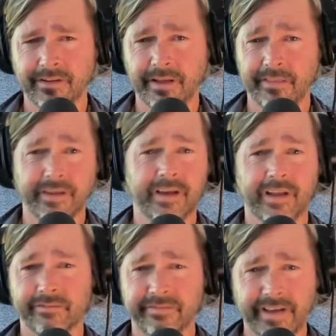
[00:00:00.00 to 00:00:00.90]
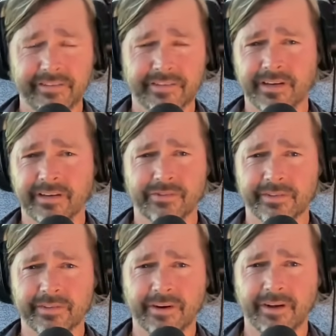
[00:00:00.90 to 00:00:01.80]
And they got a vested
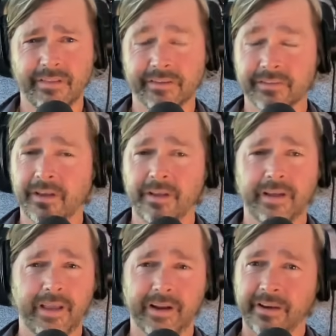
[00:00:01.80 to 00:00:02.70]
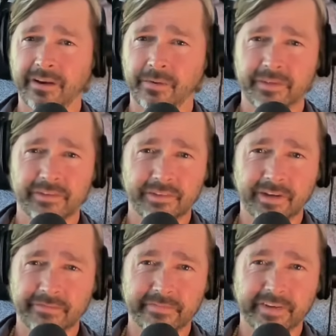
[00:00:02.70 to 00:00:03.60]
interest in all this. And I know this
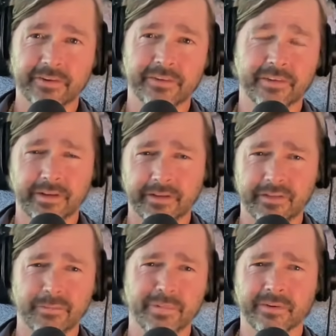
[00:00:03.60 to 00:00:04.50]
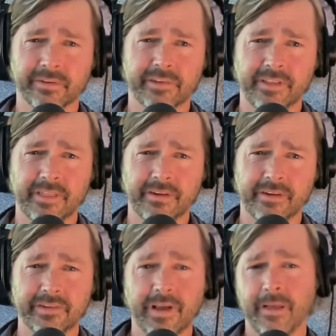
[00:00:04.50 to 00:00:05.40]
stuff veers into conspiracy
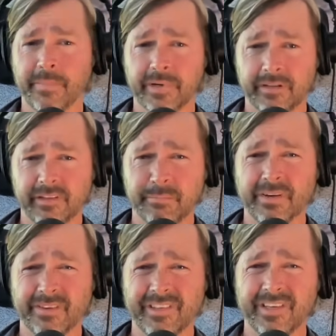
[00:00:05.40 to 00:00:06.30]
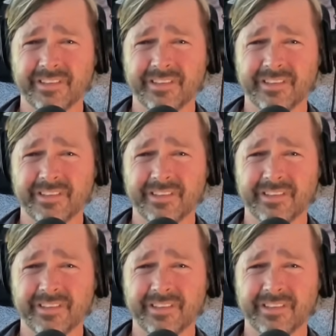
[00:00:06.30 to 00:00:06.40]
theories, but conspiracies